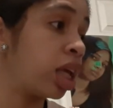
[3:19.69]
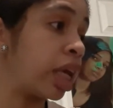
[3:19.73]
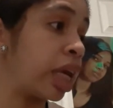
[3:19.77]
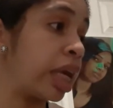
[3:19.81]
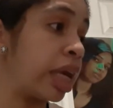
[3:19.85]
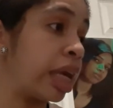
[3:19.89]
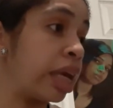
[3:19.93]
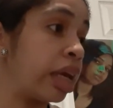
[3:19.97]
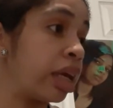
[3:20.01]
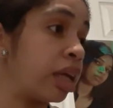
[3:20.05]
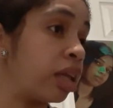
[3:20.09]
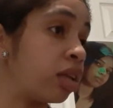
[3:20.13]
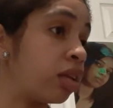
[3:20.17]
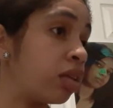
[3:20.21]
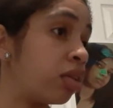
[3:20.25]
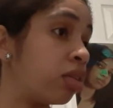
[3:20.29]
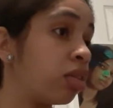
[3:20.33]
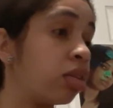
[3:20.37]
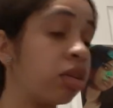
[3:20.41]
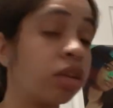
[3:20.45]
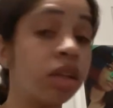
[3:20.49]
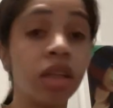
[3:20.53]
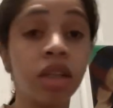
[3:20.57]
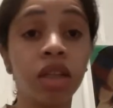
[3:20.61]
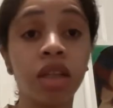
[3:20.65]
And
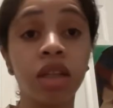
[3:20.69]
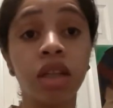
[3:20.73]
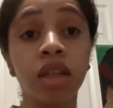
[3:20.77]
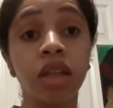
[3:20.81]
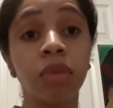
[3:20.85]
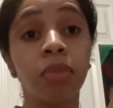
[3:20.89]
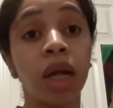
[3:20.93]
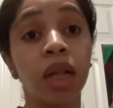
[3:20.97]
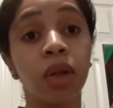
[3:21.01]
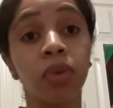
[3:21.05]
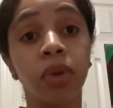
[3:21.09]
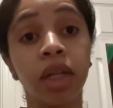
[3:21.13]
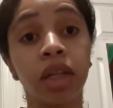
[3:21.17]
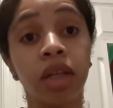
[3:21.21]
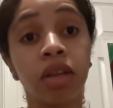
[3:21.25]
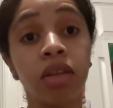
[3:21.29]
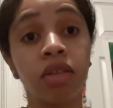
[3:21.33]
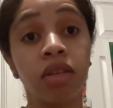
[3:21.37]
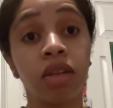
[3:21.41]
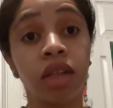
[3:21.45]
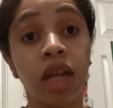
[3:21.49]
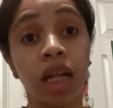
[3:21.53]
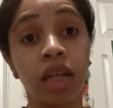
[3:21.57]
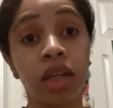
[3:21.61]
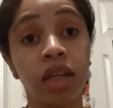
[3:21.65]
by the way, this is
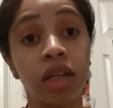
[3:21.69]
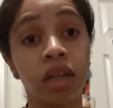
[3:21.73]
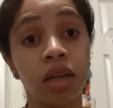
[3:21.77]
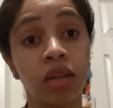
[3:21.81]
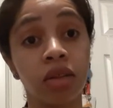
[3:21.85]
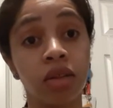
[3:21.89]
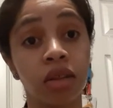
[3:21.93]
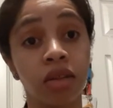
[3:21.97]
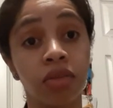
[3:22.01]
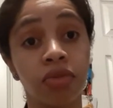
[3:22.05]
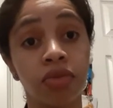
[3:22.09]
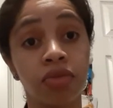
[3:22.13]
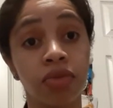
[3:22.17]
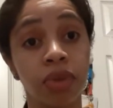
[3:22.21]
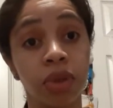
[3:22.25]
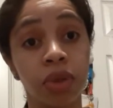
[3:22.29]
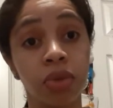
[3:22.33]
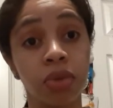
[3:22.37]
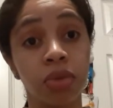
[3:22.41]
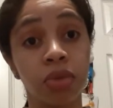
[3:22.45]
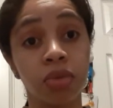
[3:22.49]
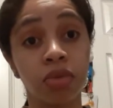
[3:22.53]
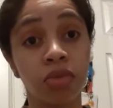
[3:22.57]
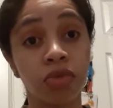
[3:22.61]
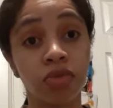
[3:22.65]
not a healthy
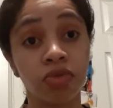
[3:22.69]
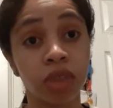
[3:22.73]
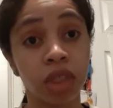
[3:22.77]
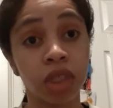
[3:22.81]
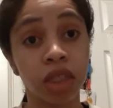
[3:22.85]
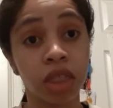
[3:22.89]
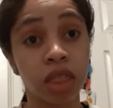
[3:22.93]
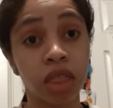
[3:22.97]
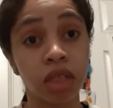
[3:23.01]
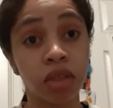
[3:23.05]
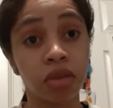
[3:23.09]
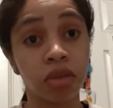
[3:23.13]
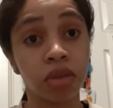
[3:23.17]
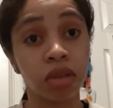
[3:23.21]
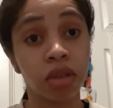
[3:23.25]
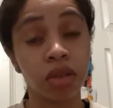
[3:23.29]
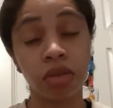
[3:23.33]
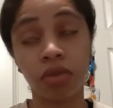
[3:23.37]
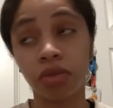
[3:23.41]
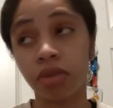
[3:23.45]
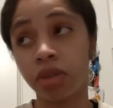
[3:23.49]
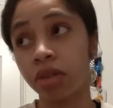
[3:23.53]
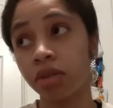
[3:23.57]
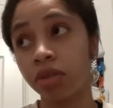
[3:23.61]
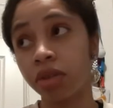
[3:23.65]
food video, so
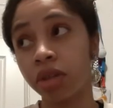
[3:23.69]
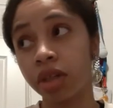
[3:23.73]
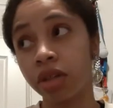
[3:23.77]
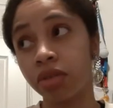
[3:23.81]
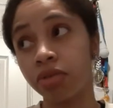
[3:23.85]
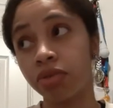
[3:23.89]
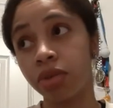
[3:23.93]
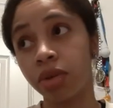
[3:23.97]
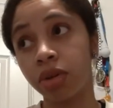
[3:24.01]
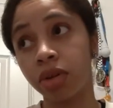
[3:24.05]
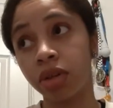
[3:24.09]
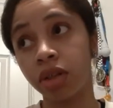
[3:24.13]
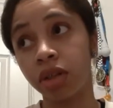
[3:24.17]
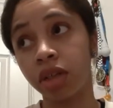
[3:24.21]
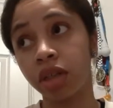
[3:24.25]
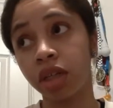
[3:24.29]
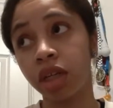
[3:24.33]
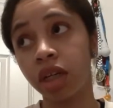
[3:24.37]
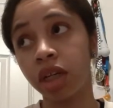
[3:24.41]
if you're looking for